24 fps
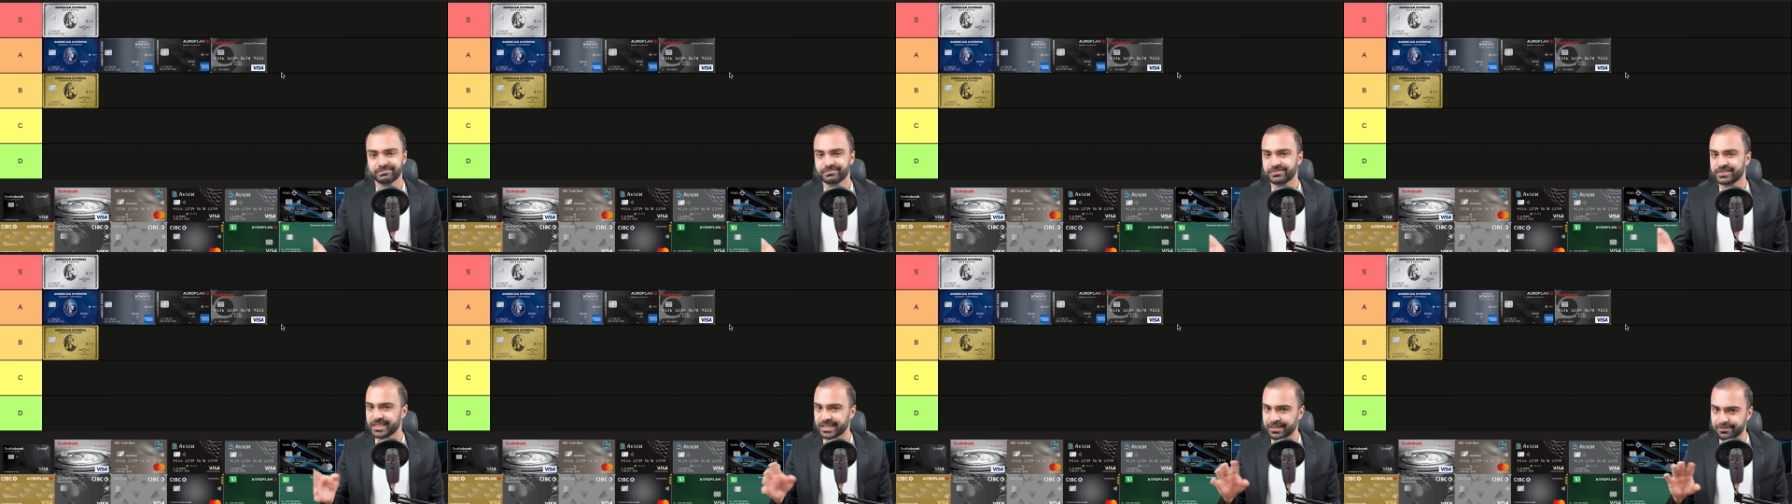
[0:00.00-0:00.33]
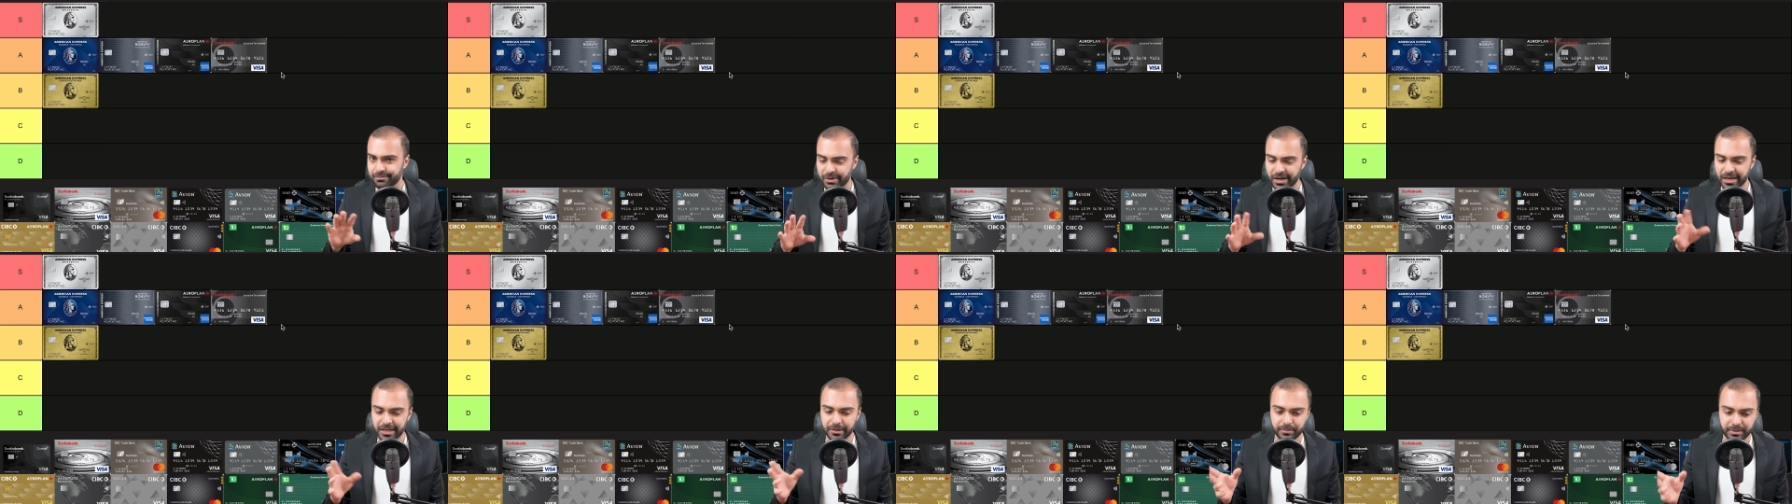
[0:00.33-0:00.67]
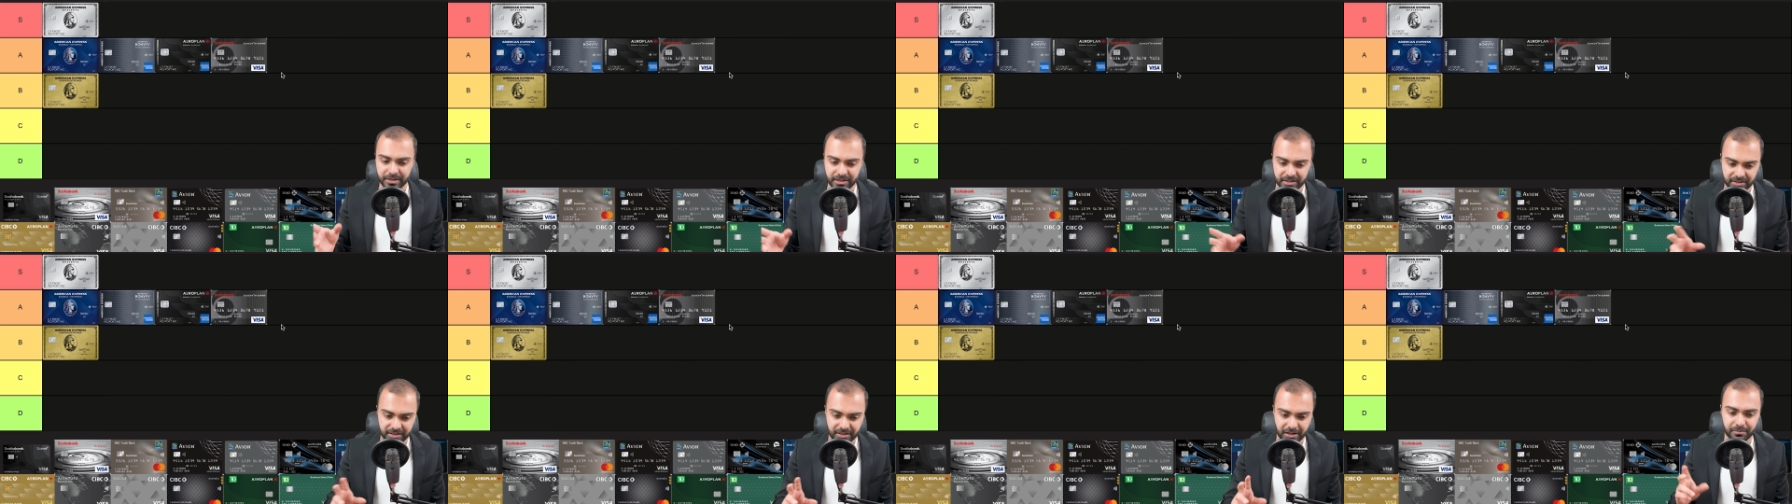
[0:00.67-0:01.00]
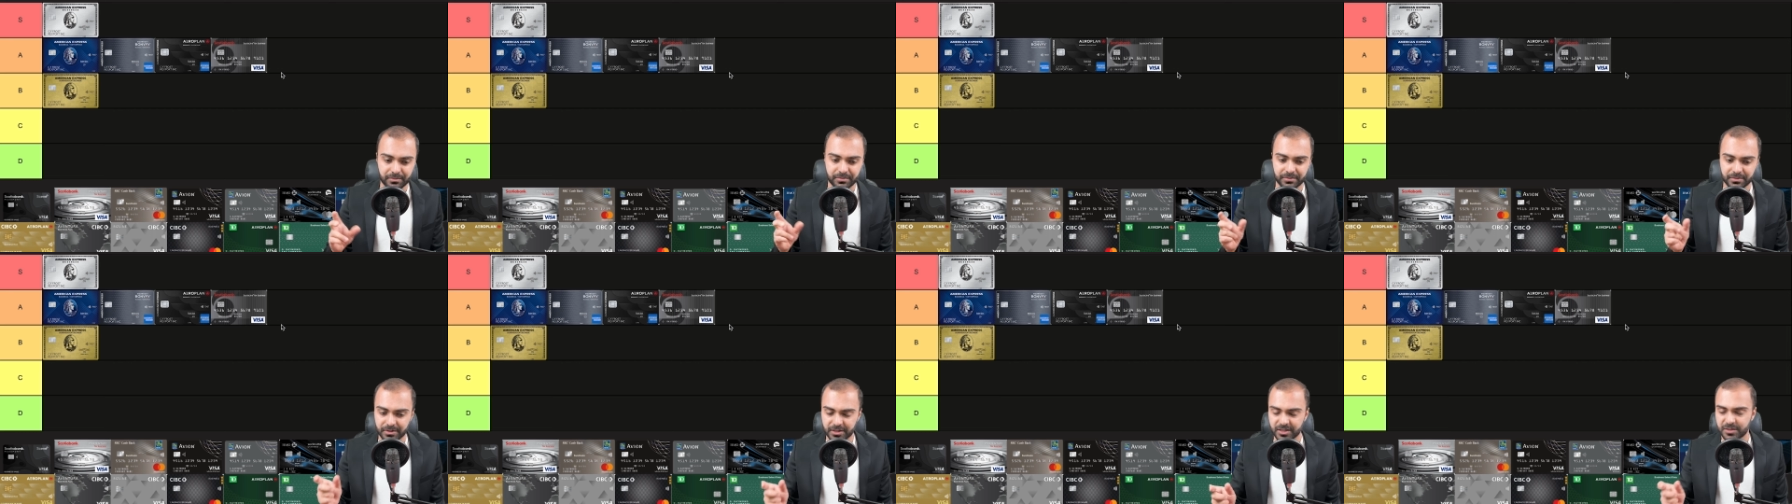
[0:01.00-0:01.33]
there might be
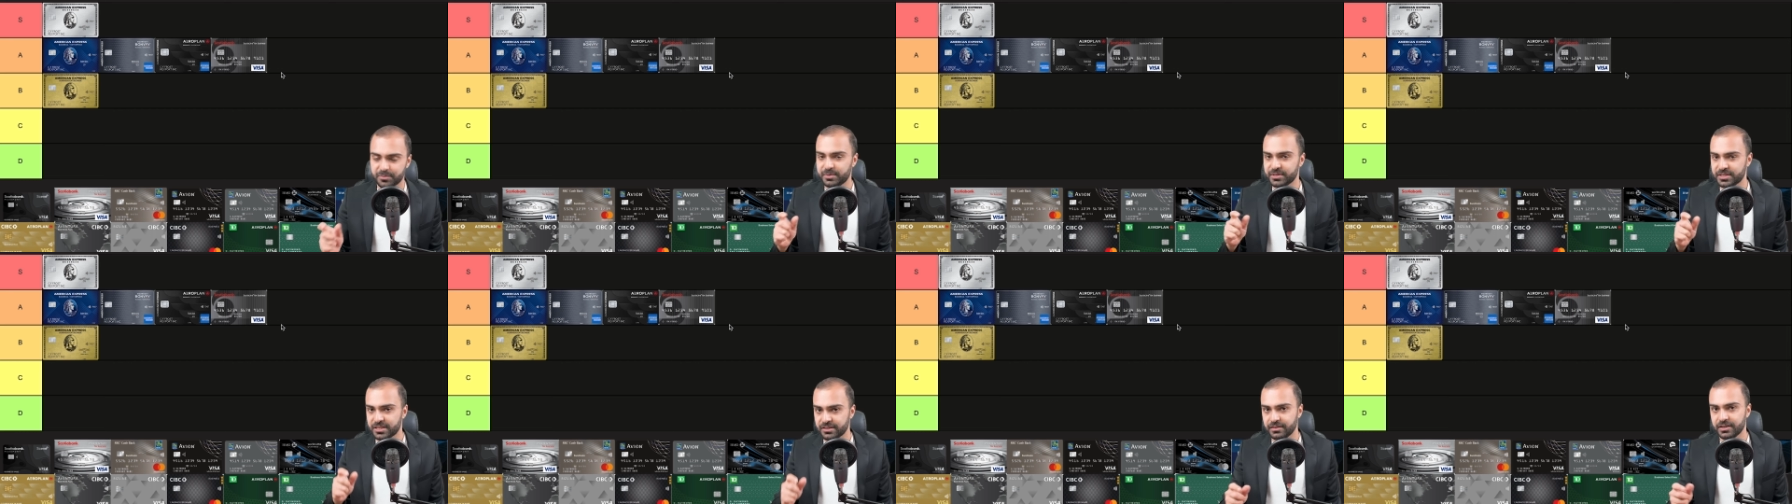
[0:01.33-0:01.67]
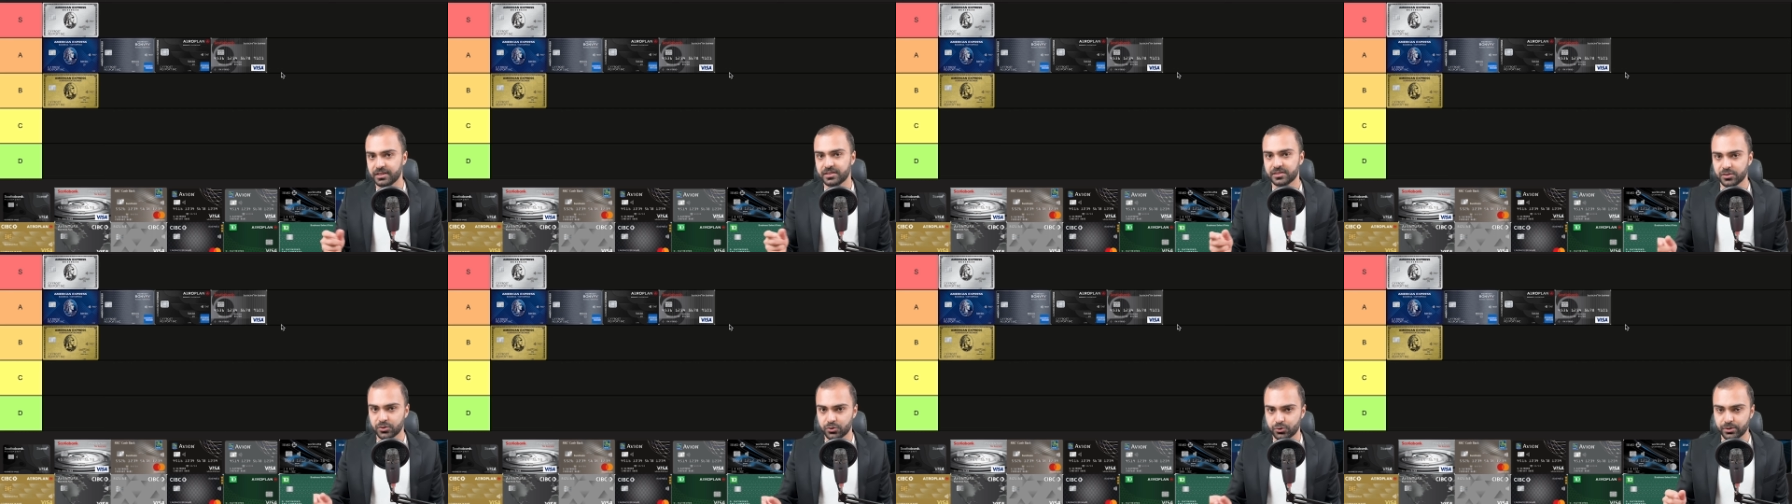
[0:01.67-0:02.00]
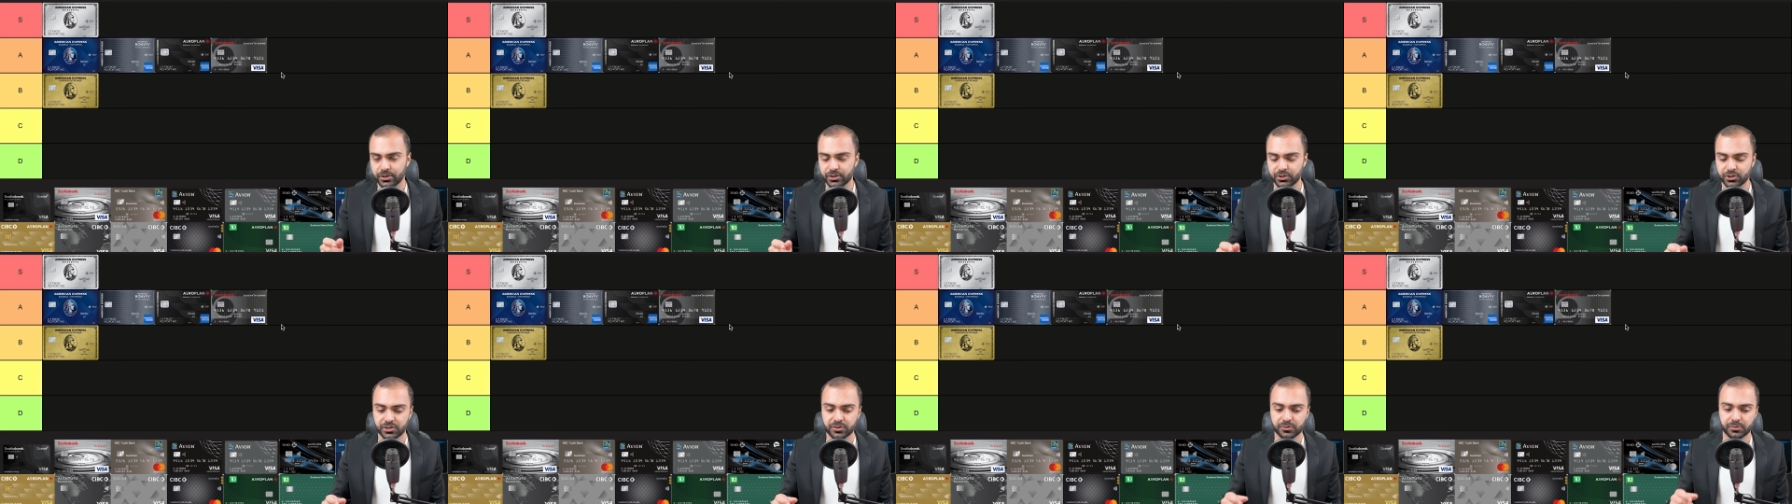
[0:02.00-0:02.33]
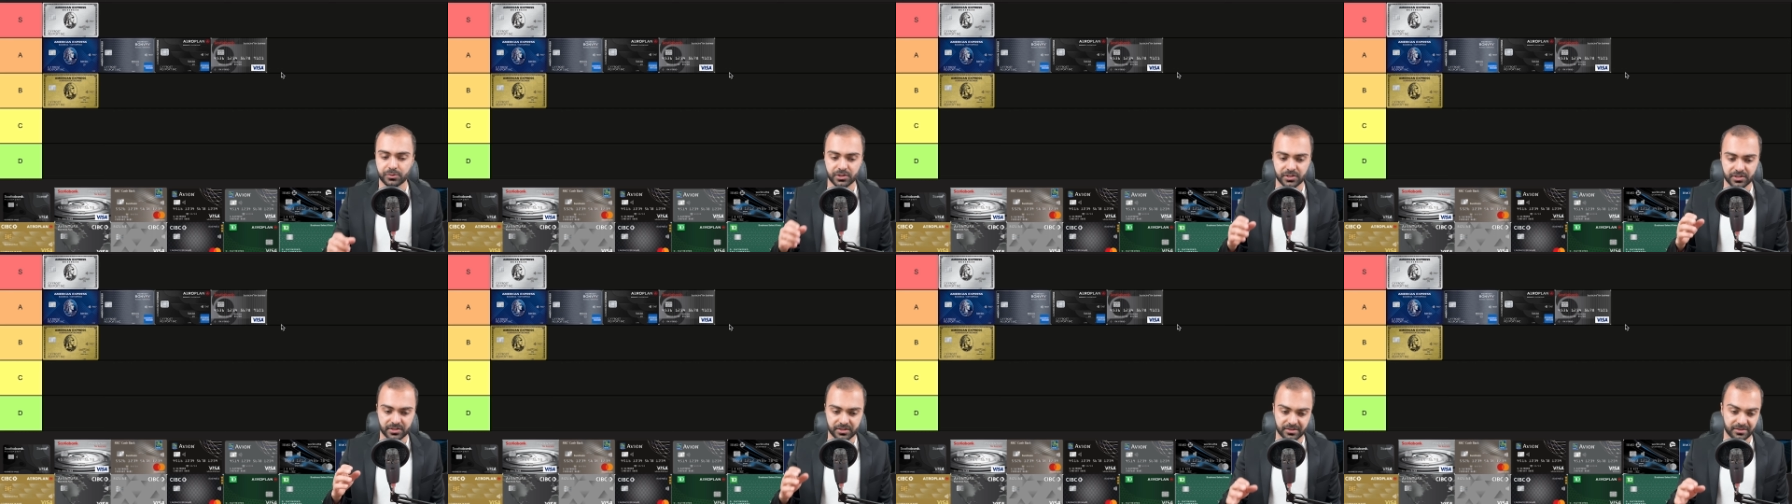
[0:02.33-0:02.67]
some specific situations where
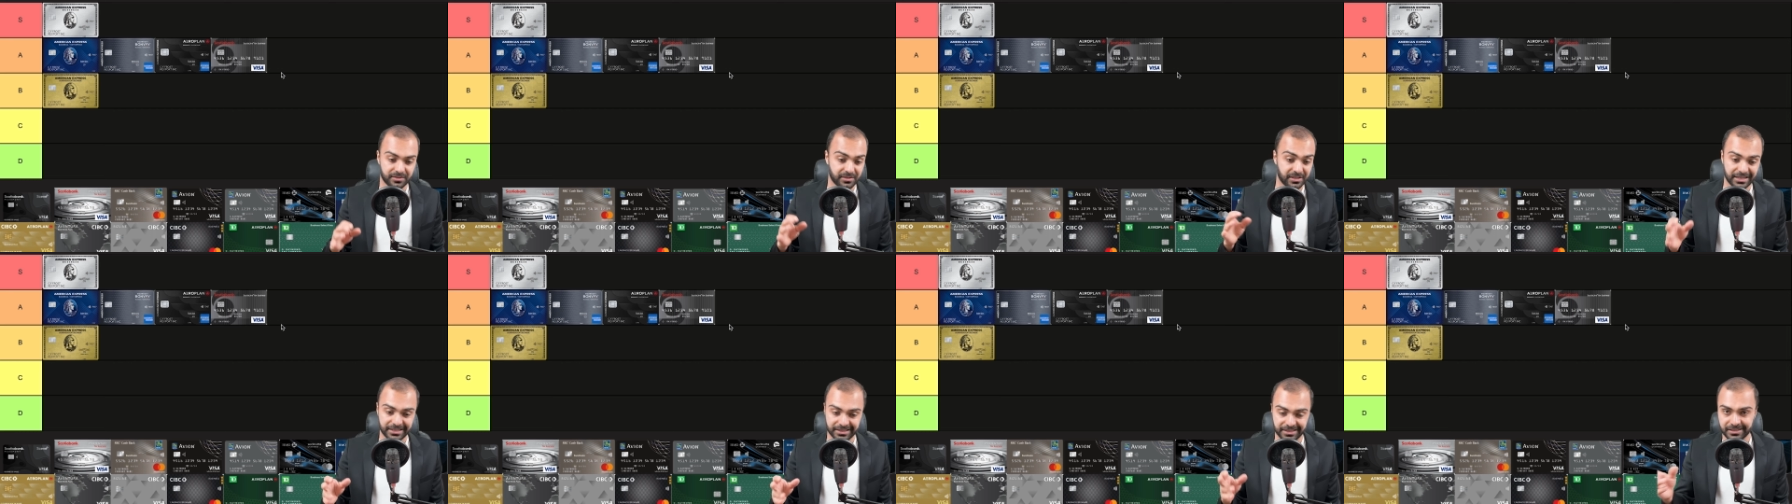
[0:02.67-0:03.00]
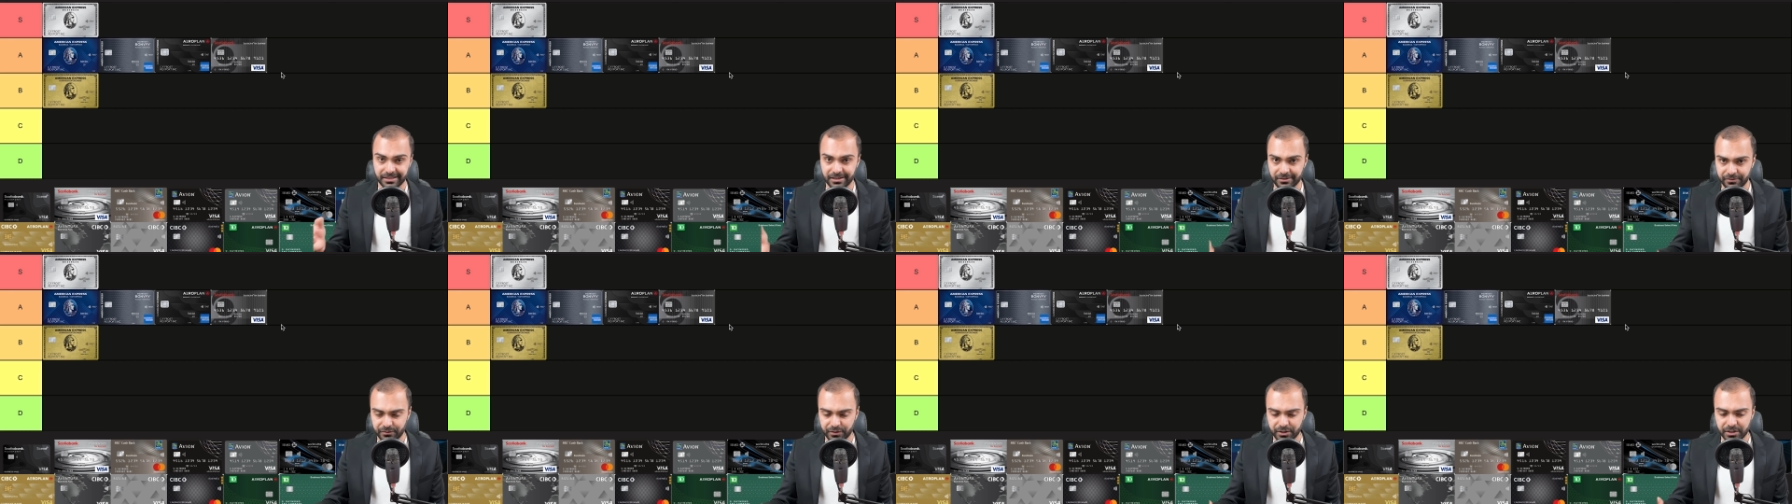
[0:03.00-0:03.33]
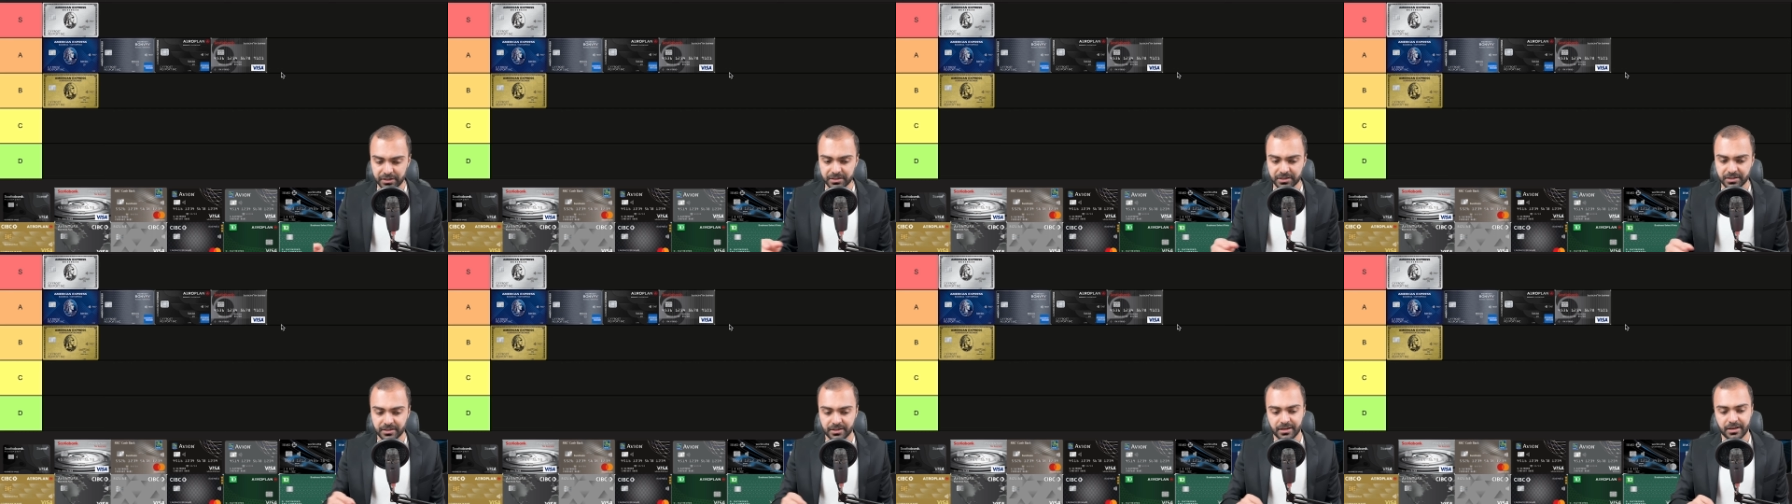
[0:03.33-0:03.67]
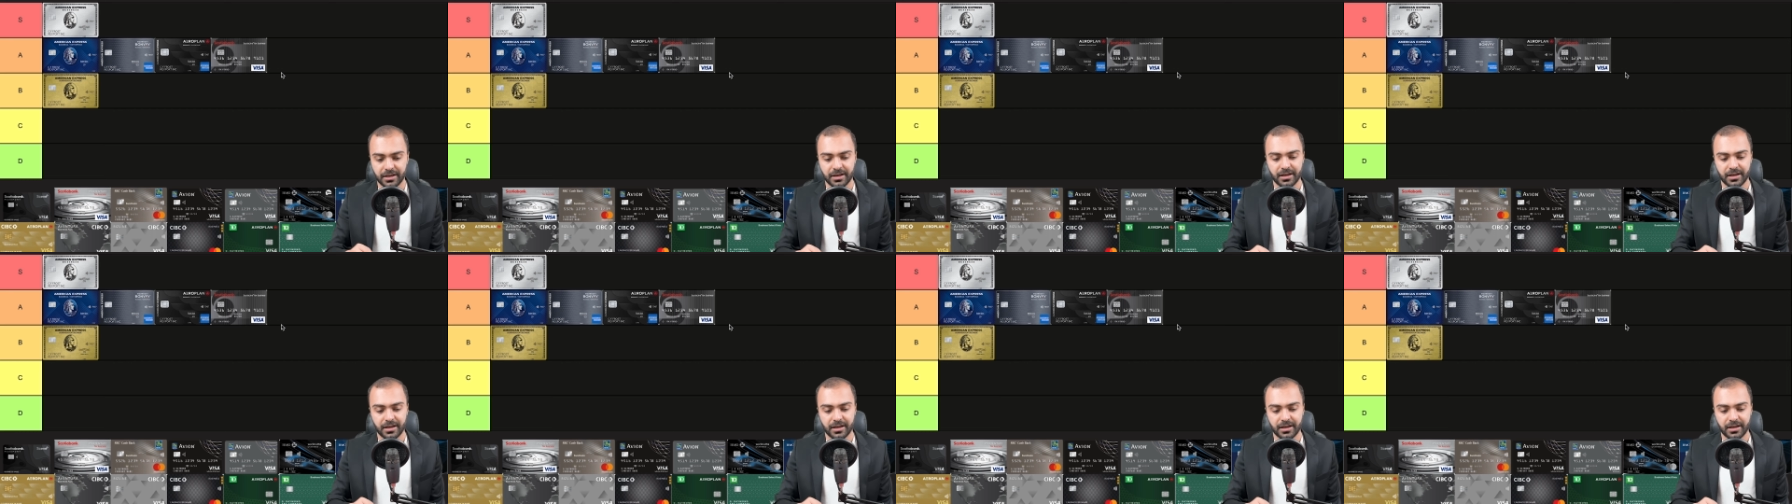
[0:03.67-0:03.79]
it's slightly different,